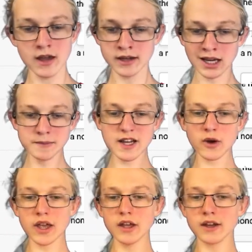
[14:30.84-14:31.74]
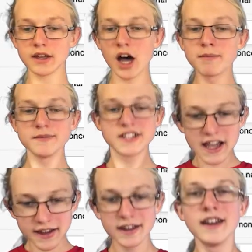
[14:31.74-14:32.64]
Come down here, come
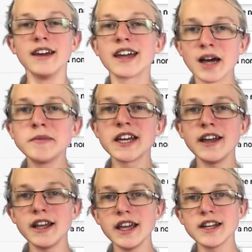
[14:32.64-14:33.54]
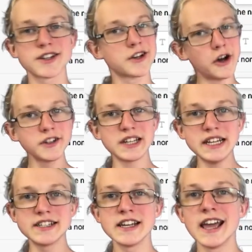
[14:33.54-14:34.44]
down here to
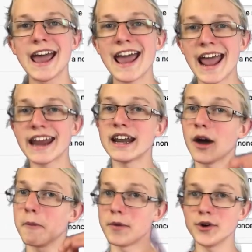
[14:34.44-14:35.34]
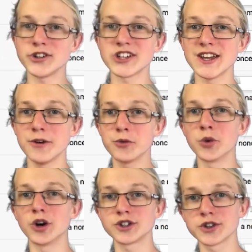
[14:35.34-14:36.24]
content and put in
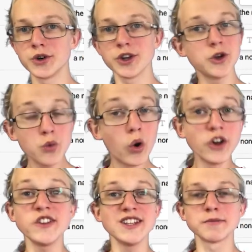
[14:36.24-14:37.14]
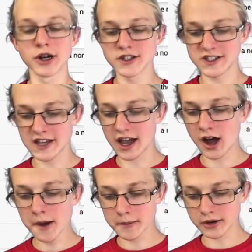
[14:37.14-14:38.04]
what you want this bot to say.
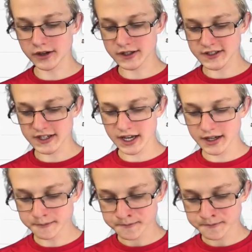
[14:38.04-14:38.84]
I'm going to say,